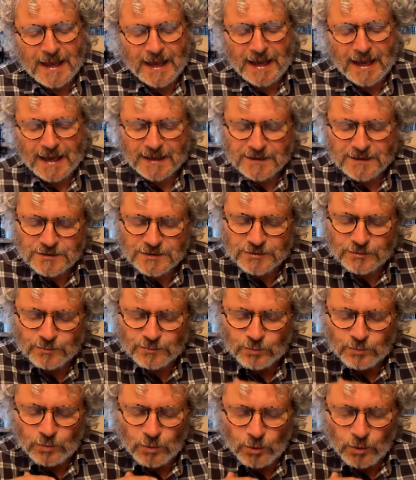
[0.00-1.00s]
and
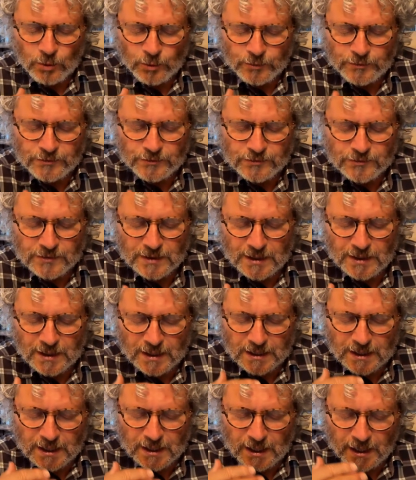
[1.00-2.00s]
towards
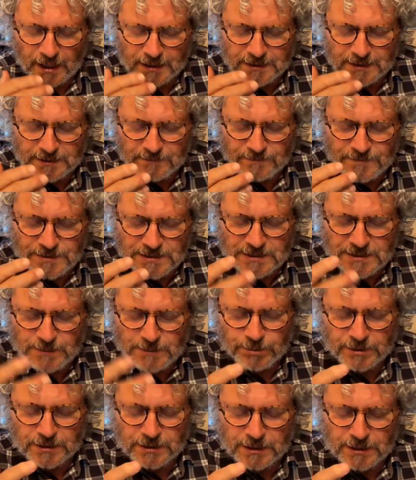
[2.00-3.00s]
a kind of
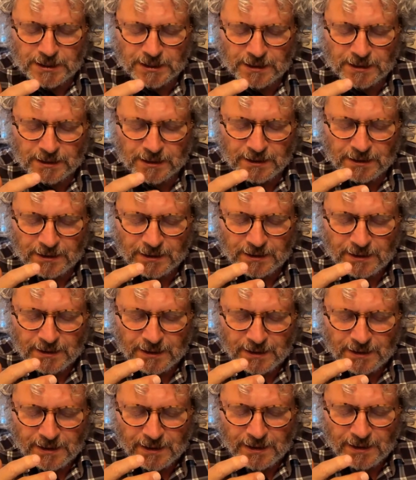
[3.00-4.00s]
deepening
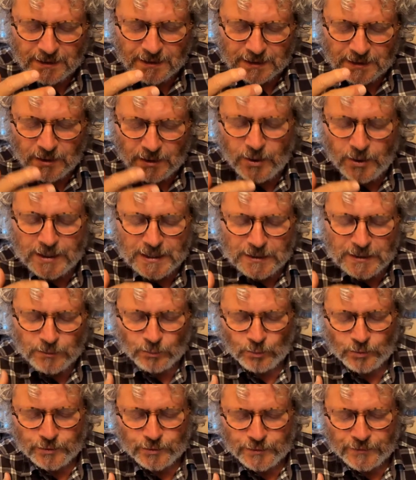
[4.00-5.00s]
and a going
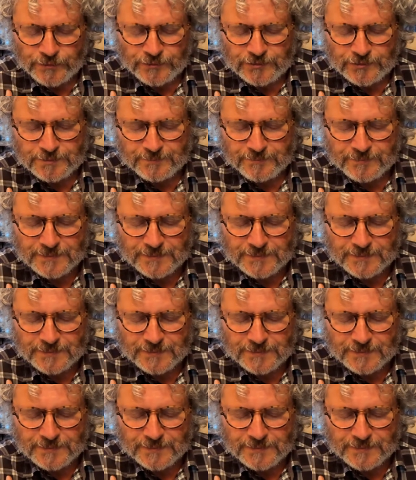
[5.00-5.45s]
inwards